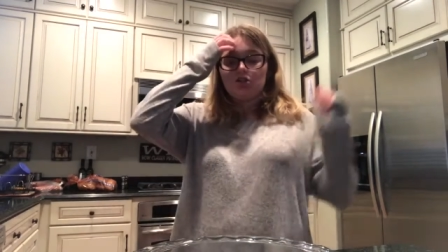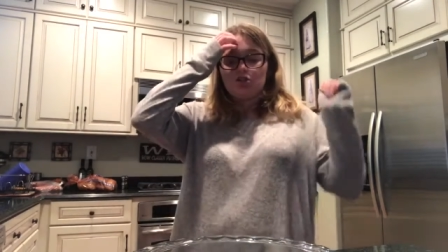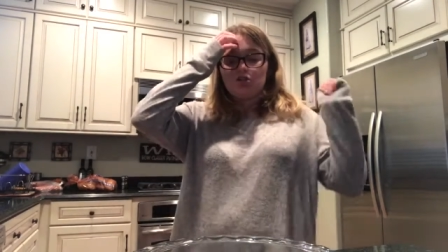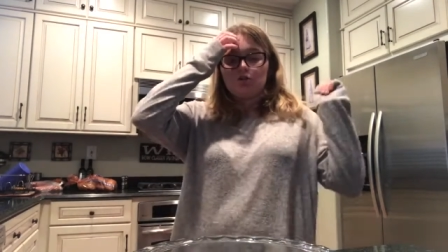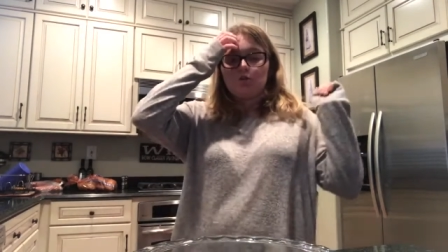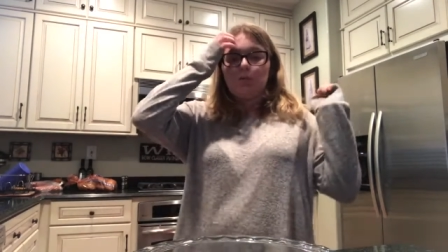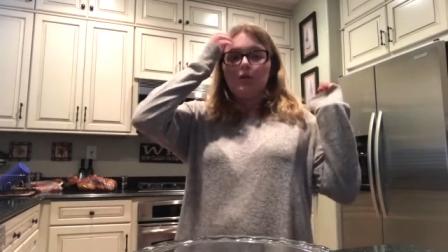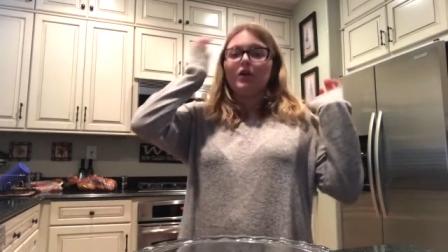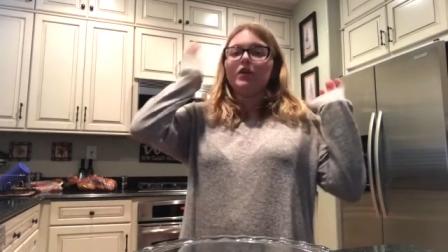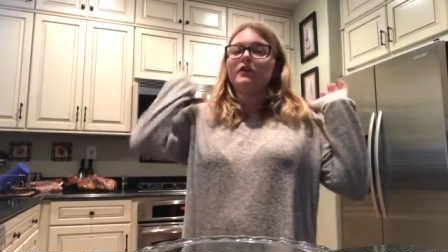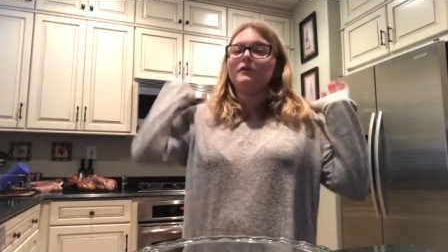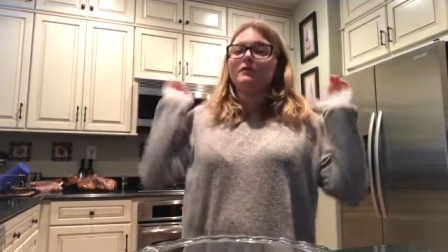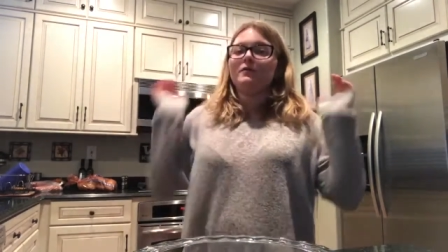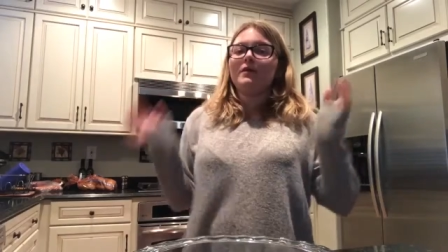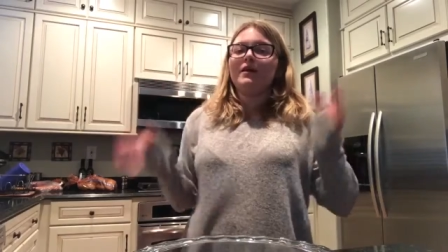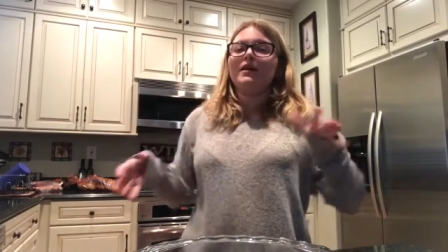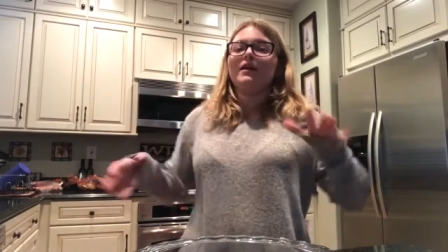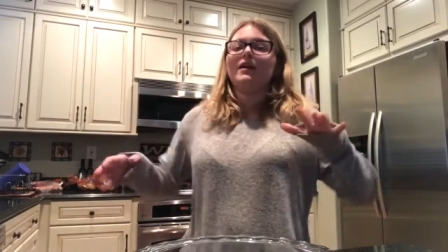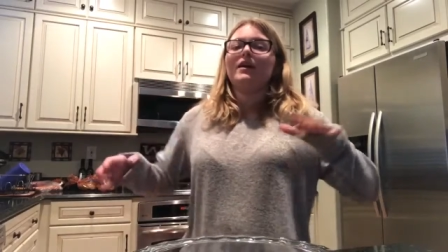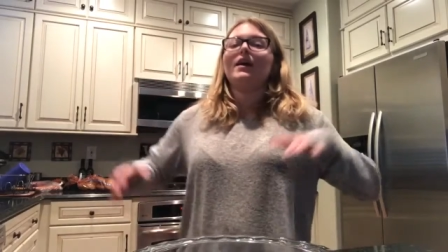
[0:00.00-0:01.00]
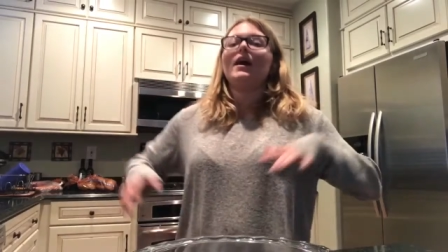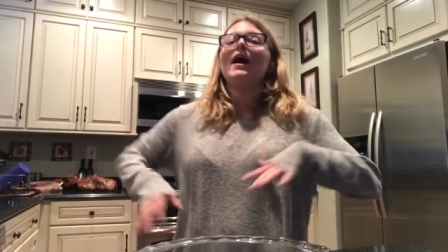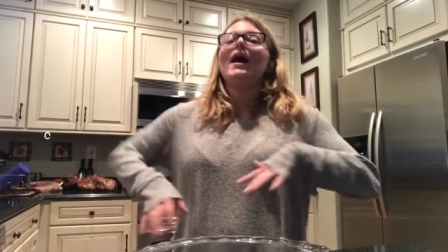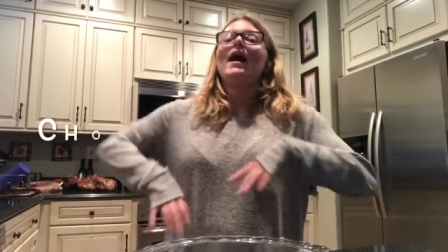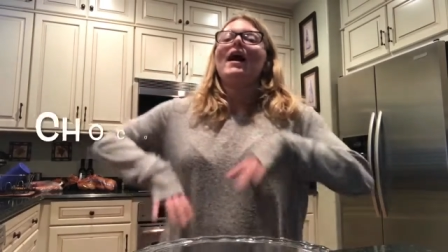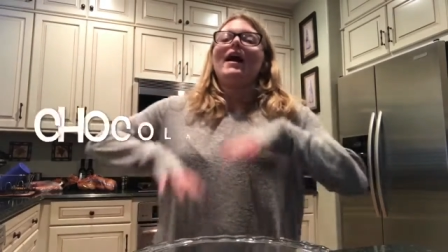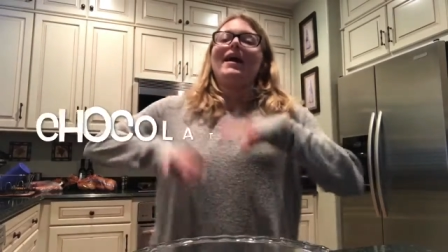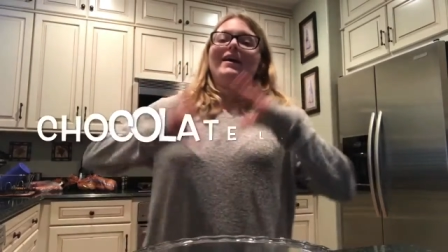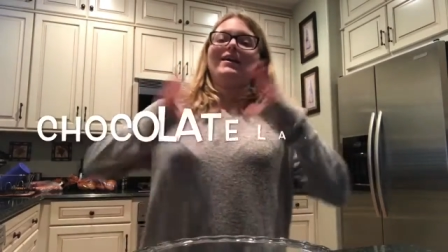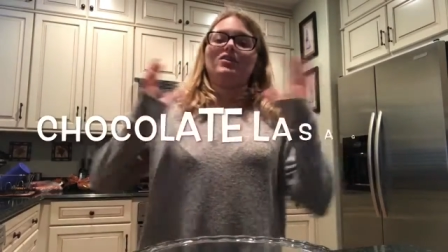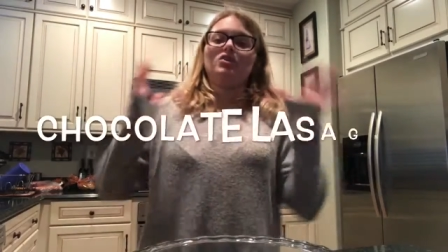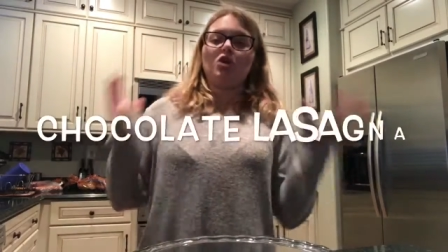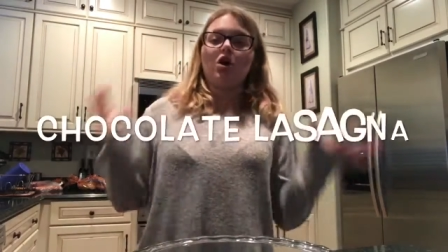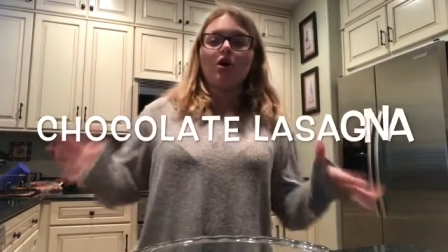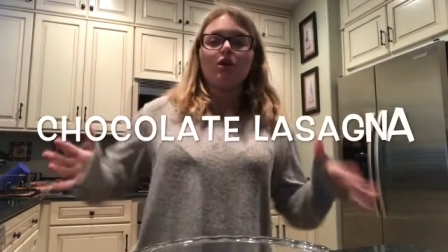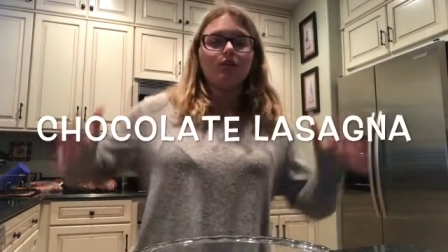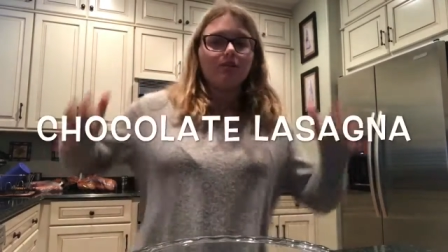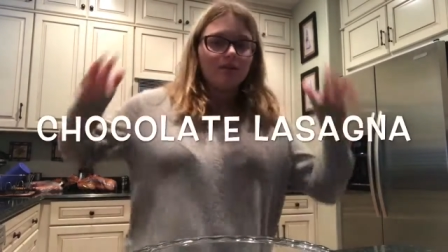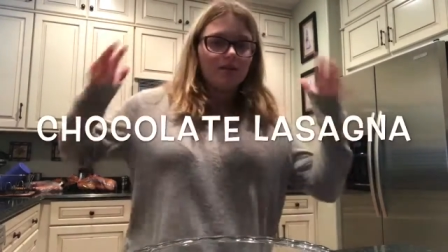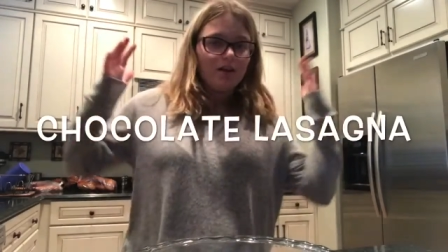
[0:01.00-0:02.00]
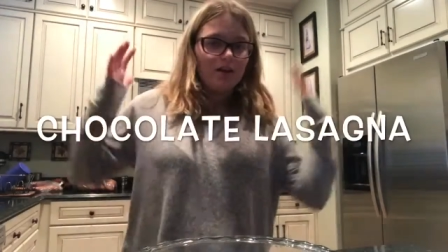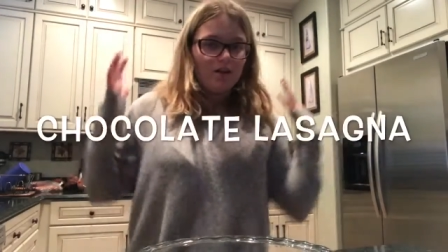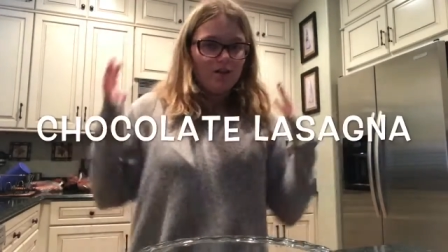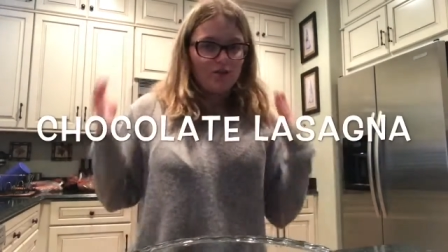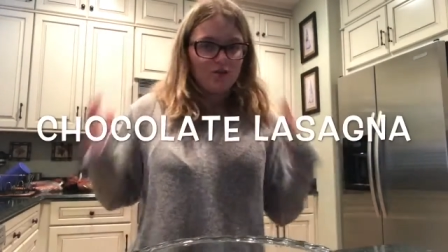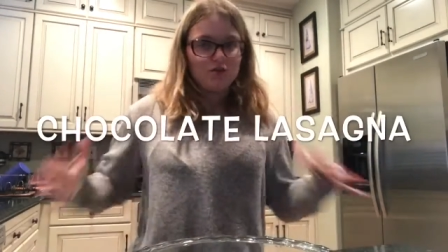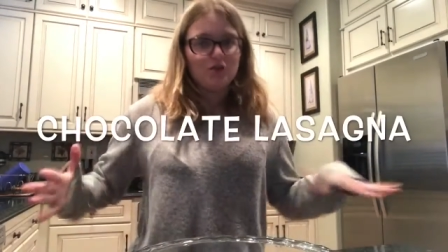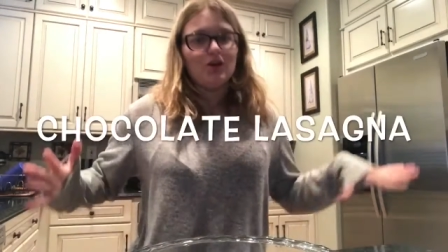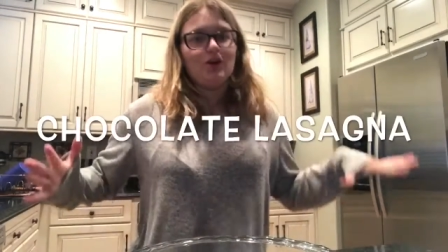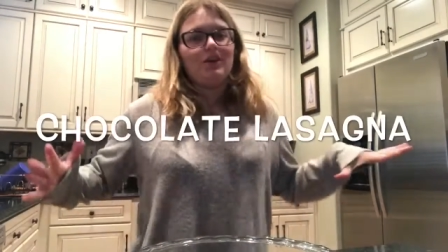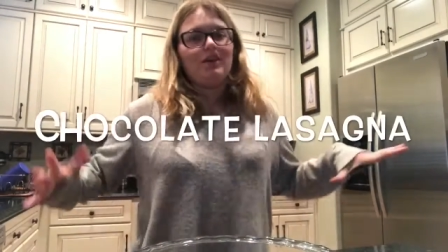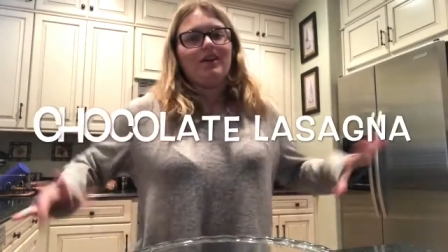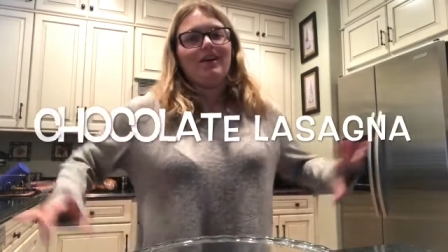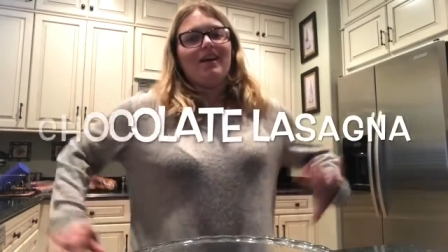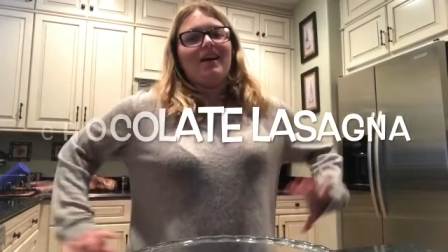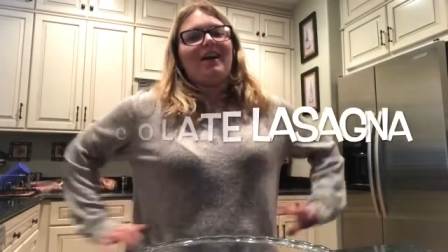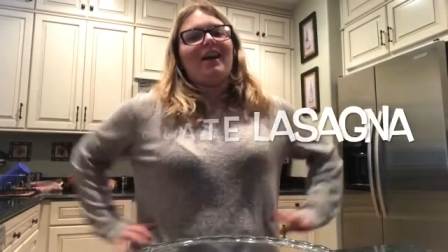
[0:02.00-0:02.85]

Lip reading: So we're going to be making a chocolate lasagna,